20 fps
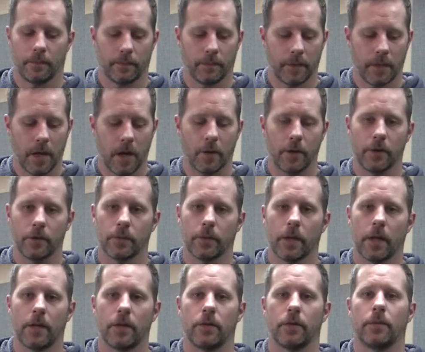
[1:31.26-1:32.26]
But now here's
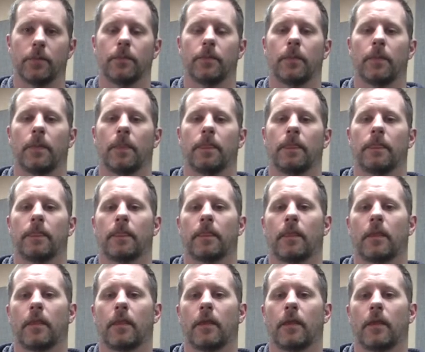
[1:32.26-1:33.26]
what I do.
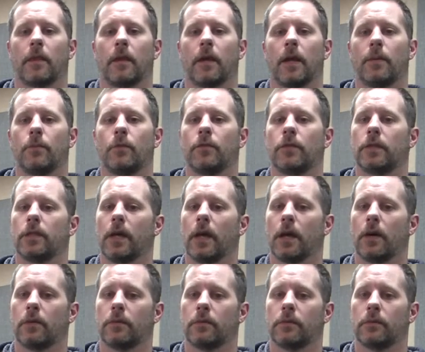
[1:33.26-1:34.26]
I move it
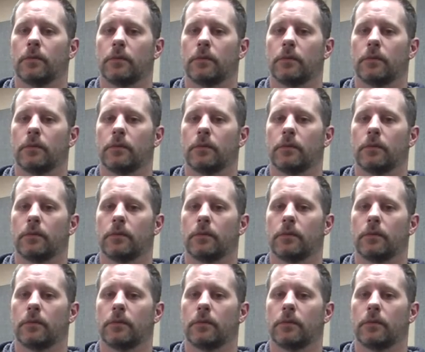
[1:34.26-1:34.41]
down,